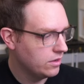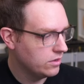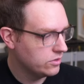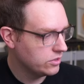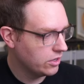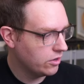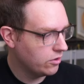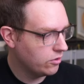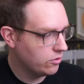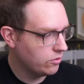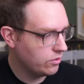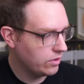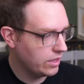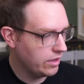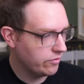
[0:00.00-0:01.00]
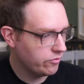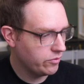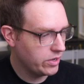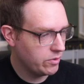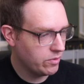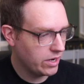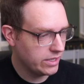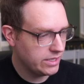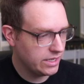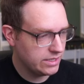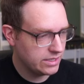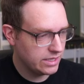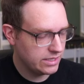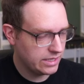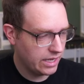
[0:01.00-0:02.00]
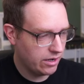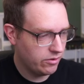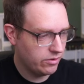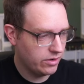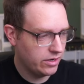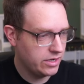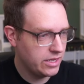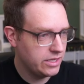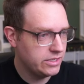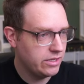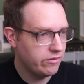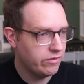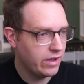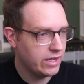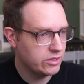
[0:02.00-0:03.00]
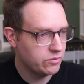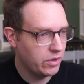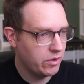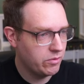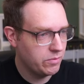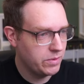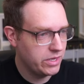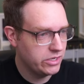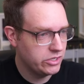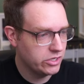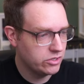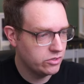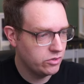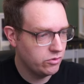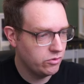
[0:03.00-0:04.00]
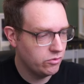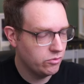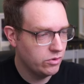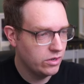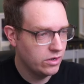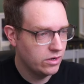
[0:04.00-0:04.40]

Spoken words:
So if we want to test this out, an easy, fast way would be just to